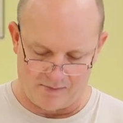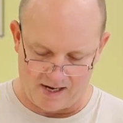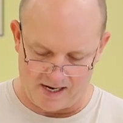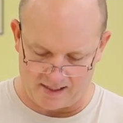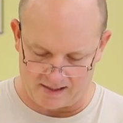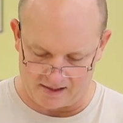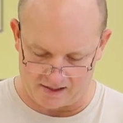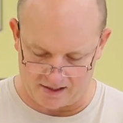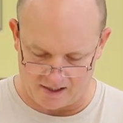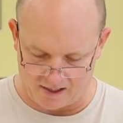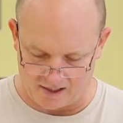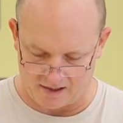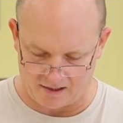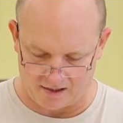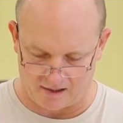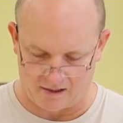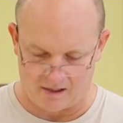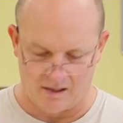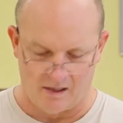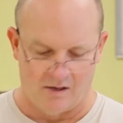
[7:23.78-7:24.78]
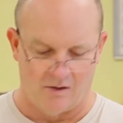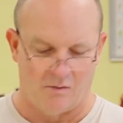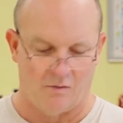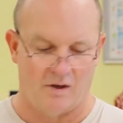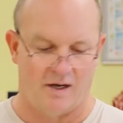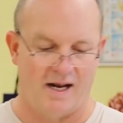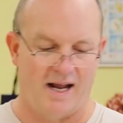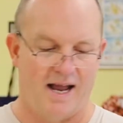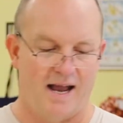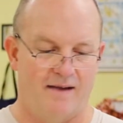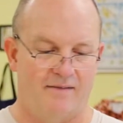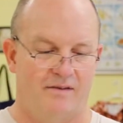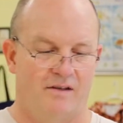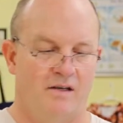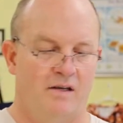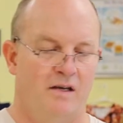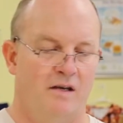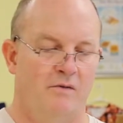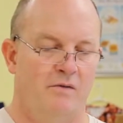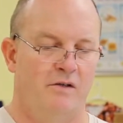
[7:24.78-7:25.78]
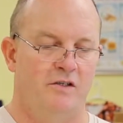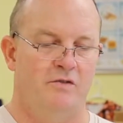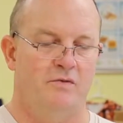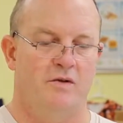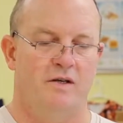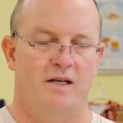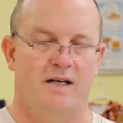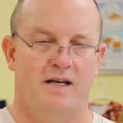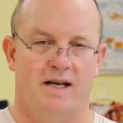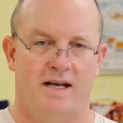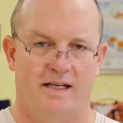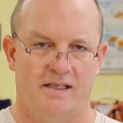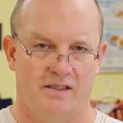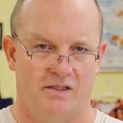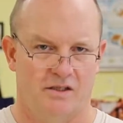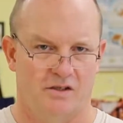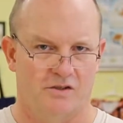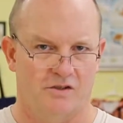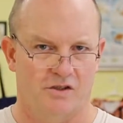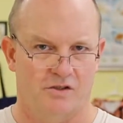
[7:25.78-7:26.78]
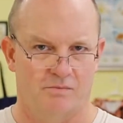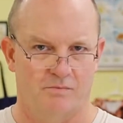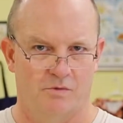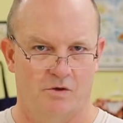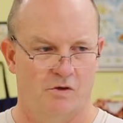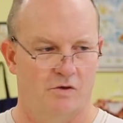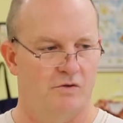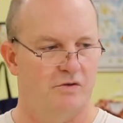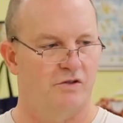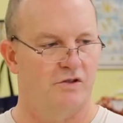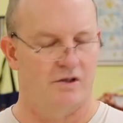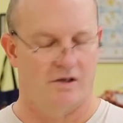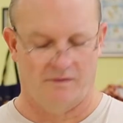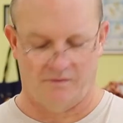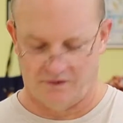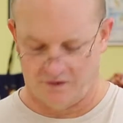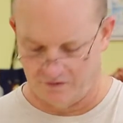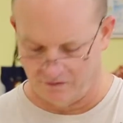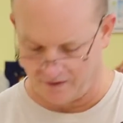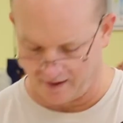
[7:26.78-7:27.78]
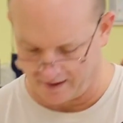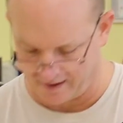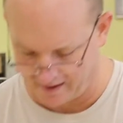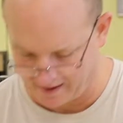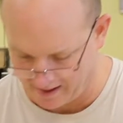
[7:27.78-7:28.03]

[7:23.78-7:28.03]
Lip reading: box cutter, what have you, and we just want a nice little smooth surface right